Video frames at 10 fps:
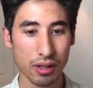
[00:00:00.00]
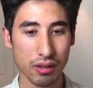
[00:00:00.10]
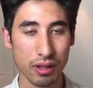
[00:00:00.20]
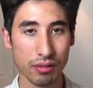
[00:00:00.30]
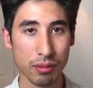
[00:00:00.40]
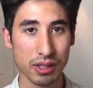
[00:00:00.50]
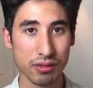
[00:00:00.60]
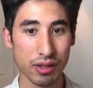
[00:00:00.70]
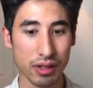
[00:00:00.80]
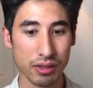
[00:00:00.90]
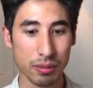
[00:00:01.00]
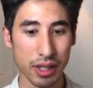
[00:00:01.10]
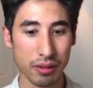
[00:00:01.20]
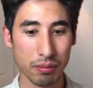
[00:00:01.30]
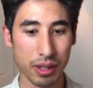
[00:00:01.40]
even made some videos about
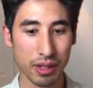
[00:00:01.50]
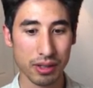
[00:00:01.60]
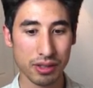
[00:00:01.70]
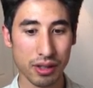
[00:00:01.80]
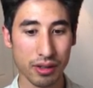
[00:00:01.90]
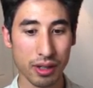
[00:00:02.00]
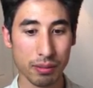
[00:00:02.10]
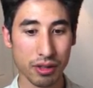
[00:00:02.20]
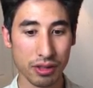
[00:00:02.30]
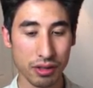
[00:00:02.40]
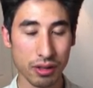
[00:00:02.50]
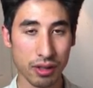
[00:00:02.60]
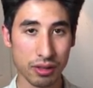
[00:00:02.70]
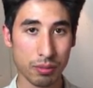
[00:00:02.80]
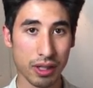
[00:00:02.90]
it, but still ended up losing
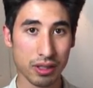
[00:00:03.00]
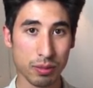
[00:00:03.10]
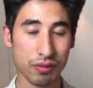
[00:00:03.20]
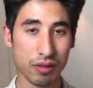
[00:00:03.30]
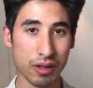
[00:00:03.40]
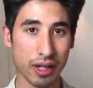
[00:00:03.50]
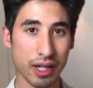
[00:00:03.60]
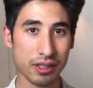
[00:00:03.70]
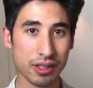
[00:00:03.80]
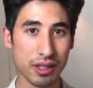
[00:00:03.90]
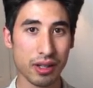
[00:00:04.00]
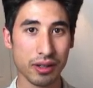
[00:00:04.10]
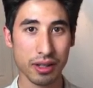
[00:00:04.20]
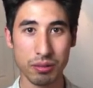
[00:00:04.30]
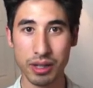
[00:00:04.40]
$200 before I just called
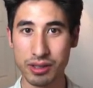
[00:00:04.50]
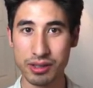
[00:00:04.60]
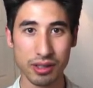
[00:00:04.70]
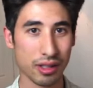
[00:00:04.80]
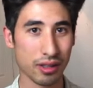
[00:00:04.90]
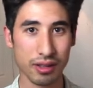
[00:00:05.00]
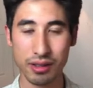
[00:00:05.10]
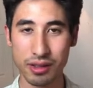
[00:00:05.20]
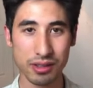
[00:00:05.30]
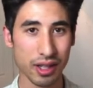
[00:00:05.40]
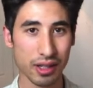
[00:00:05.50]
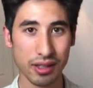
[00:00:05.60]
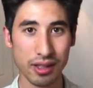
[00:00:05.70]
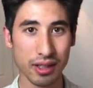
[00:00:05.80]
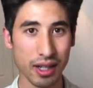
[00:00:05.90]
it quits and decided
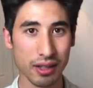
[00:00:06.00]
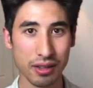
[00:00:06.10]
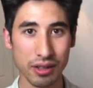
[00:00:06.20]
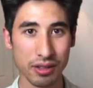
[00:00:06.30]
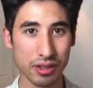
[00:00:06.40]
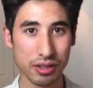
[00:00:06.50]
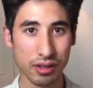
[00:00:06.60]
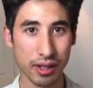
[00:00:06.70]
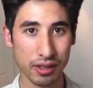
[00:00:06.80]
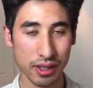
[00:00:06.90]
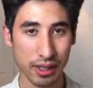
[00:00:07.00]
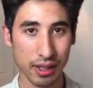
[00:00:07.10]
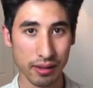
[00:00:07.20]
not to use the strategy again.